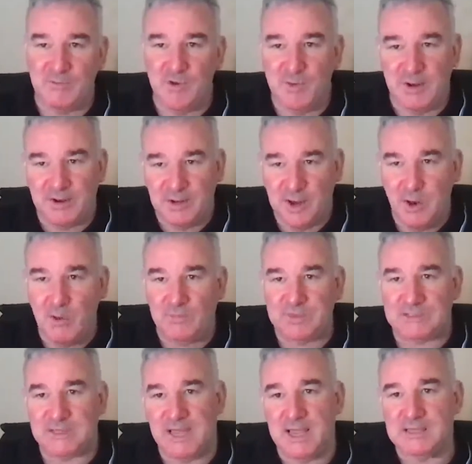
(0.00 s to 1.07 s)
room, and you go up the
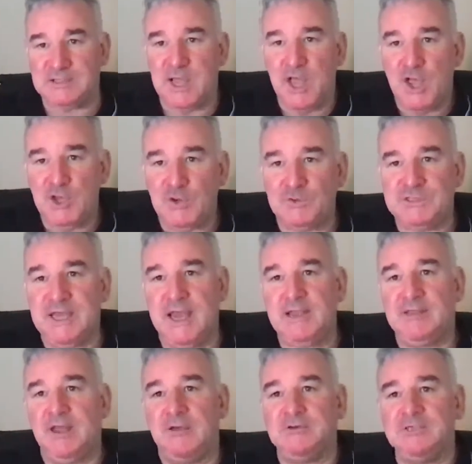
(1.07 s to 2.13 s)
stairs, you take
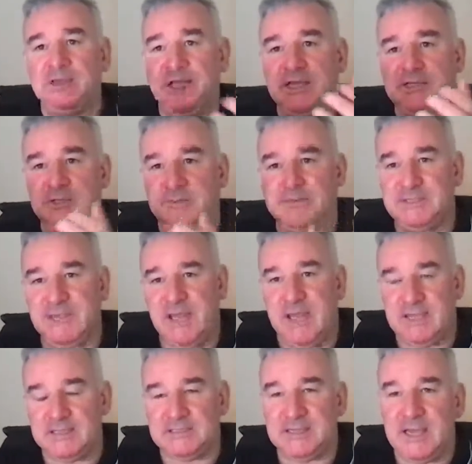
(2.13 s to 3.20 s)
those things
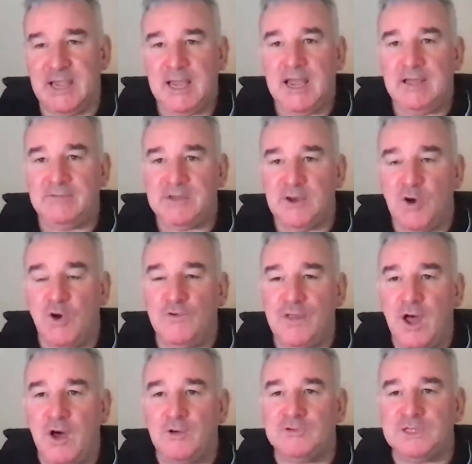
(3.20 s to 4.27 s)
upstairs. The other
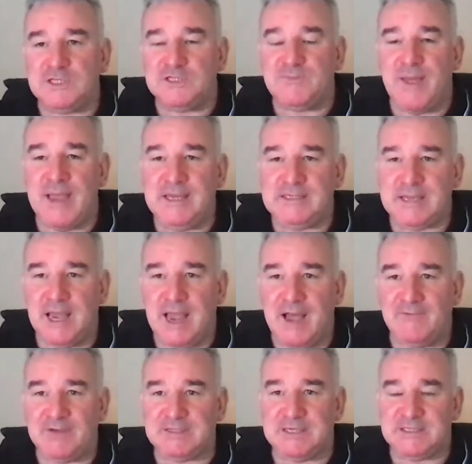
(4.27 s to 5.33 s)
holding space I have,
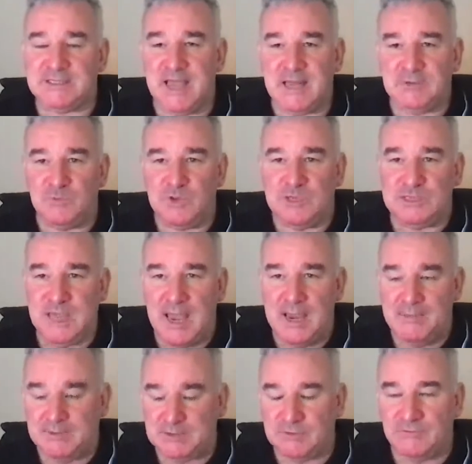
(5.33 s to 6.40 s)
as I said, was a
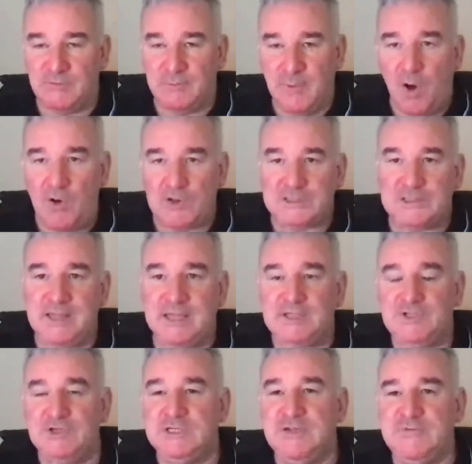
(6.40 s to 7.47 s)
sort of a box, and that's
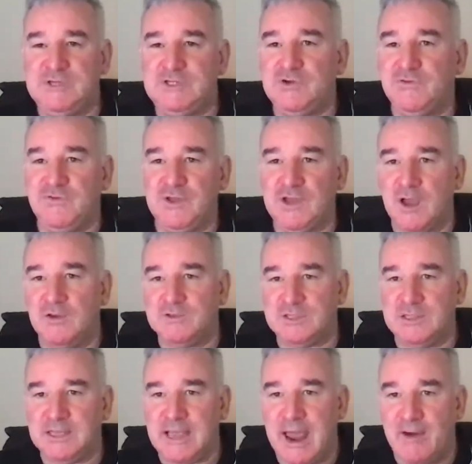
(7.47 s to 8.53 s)
usually for stuff that goes in
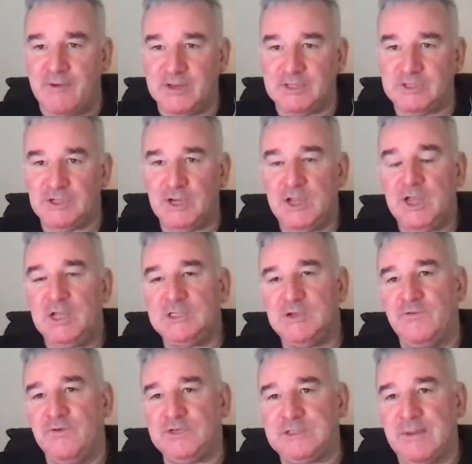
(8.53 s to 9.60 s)
the garage. So,
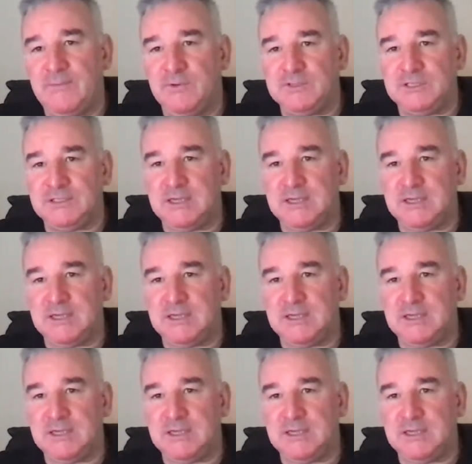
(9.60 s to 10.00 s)
for example,